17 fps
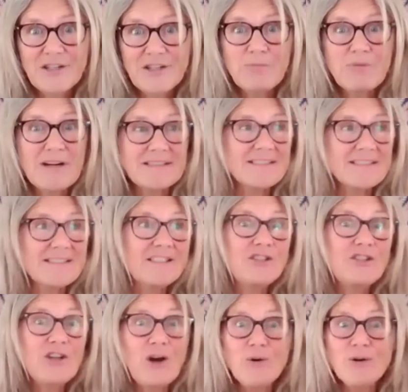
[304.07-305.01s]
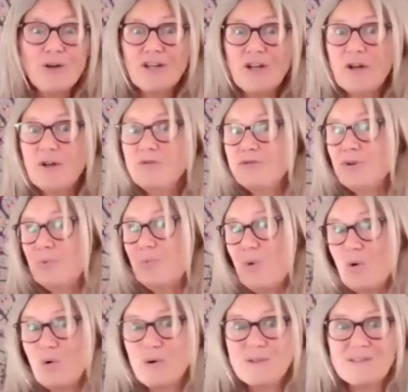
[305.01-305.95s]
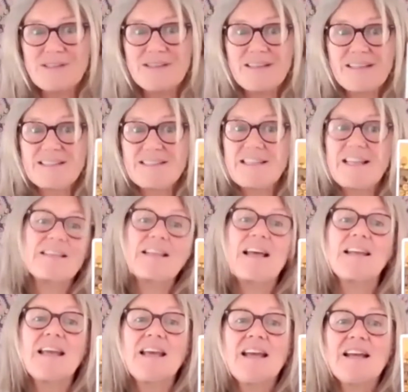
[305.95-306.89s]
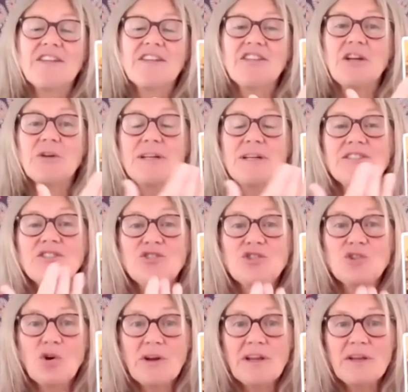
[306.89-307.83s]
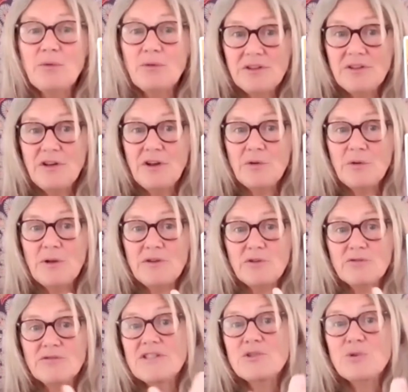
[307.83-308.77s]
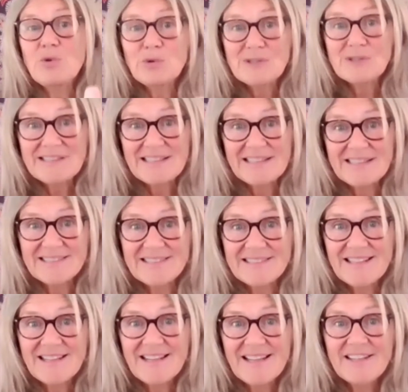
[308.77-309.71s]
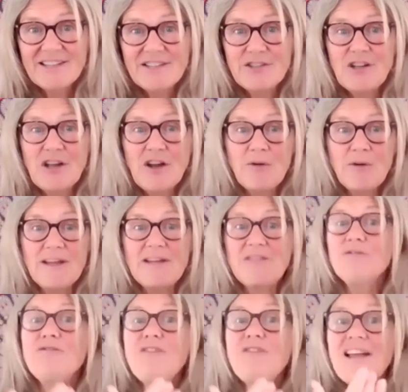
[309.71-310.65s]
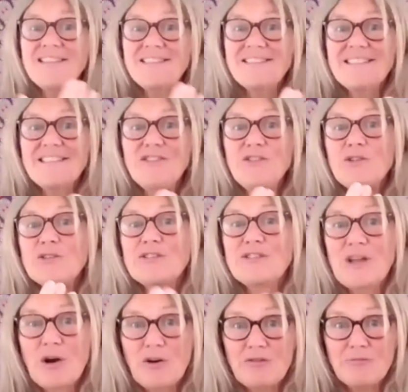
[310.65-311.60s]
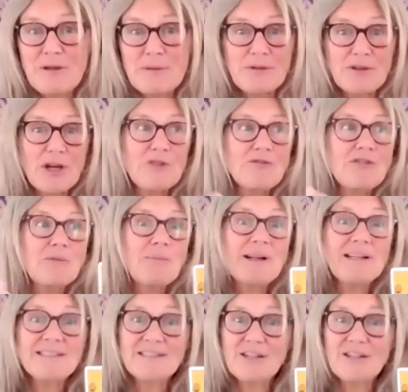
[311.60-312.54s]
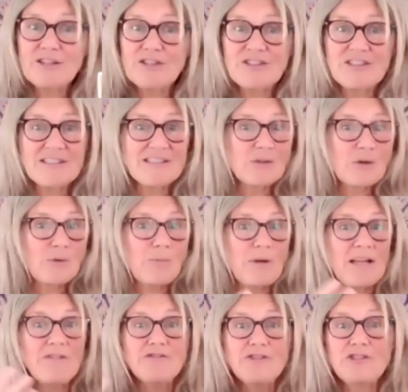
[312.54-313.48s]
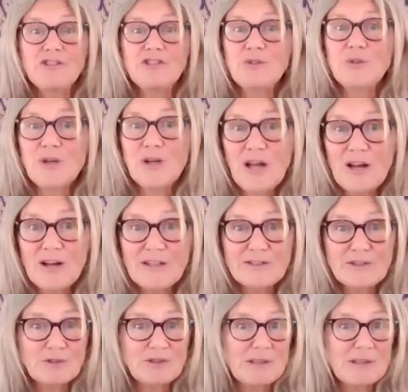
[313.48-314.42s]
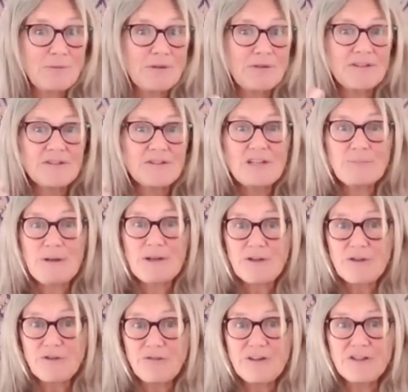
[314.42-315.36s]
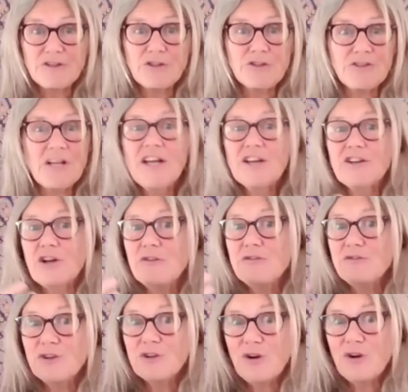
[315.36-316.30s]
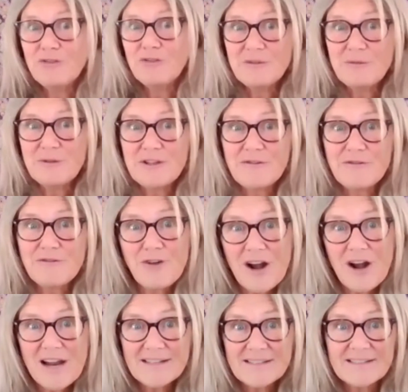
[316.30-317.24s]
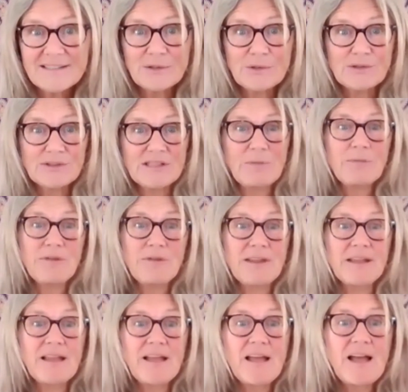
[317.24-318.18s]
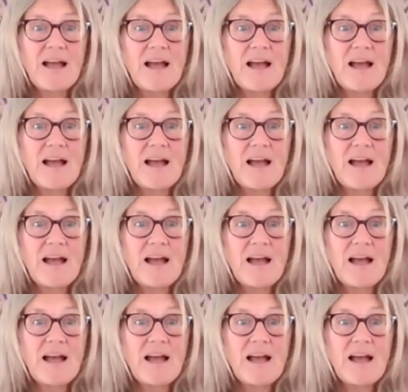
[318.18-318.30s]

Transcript: know, practicing yoga, going for walks and things like that. You know, enjoy, you know, your resources. you know, invest in yourself, maybe go for massages or pay for a new class or something that's going to make you feel good, go for a coffee with a friend or something.